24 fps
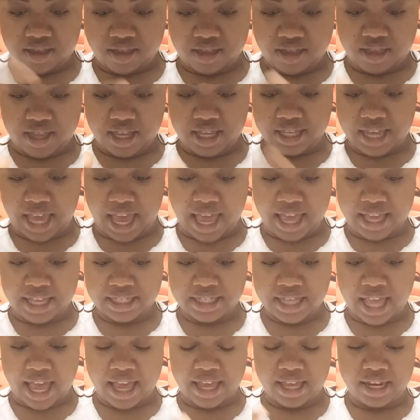the
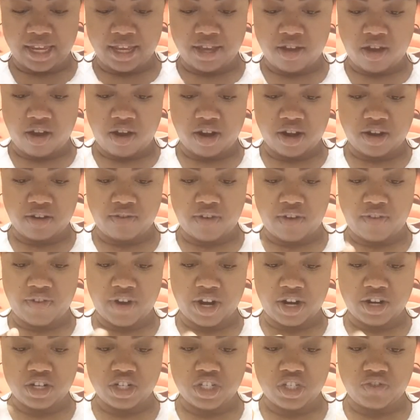anxiety card in
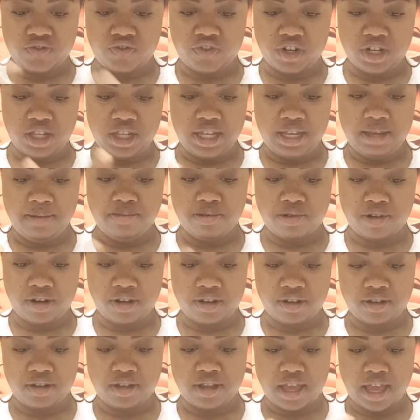reverse for
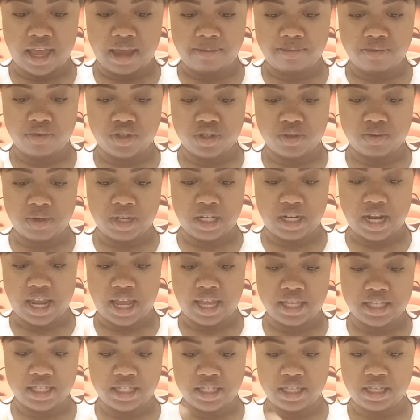Libra, April
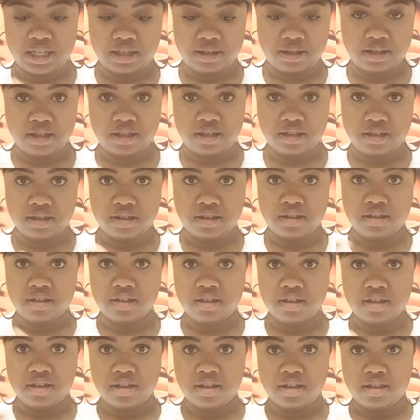2019?
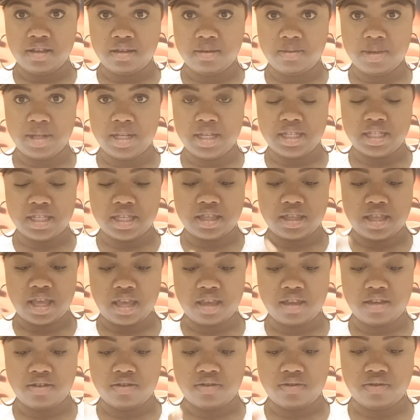Please and
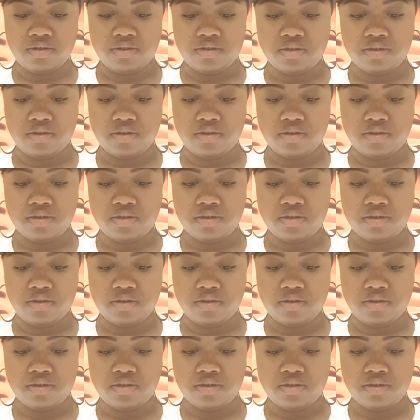thank you.